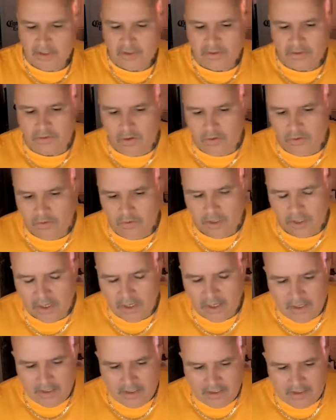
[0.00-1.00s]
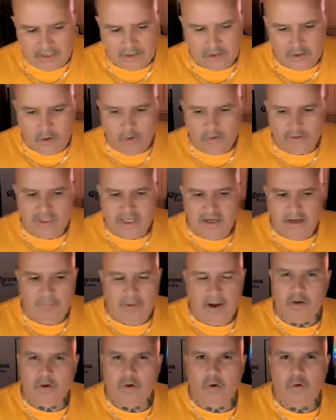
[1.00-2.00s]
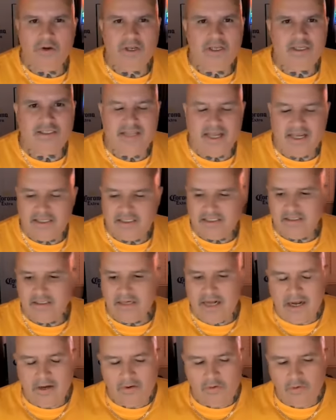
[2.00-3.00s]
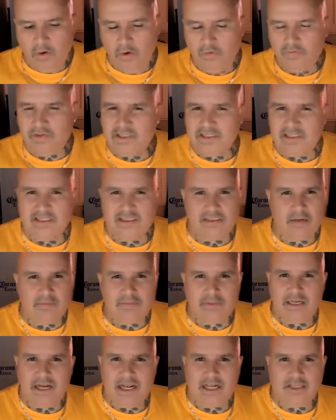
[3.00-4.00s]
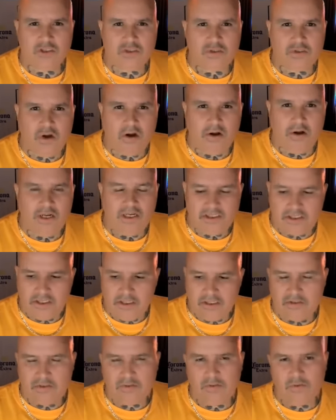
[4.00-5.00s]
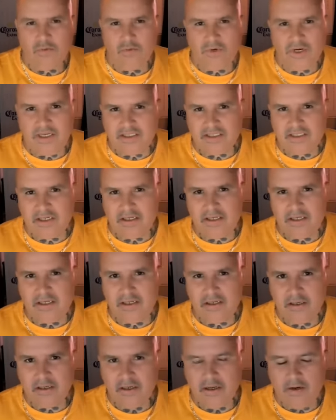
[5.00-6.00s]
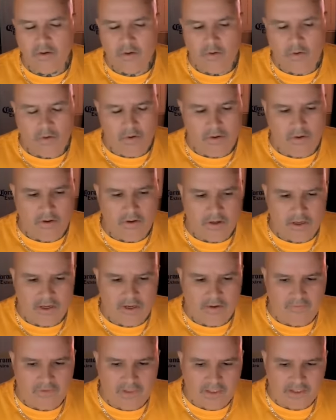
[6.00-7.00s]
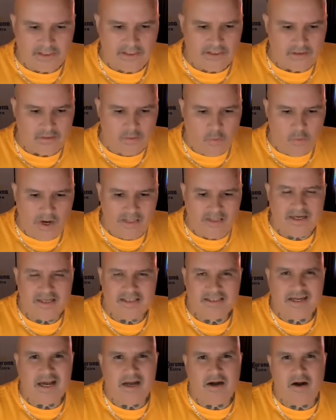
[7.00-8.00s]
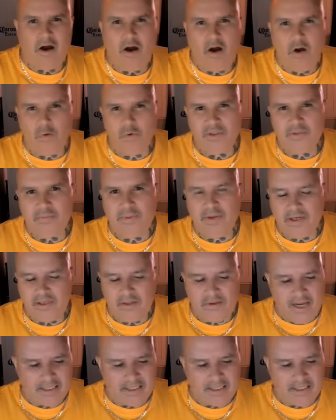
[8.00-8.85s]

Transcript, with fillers: So this whole thing about orientation, I don't know if this is something that started just recently or if this is the way that it's kind of always been.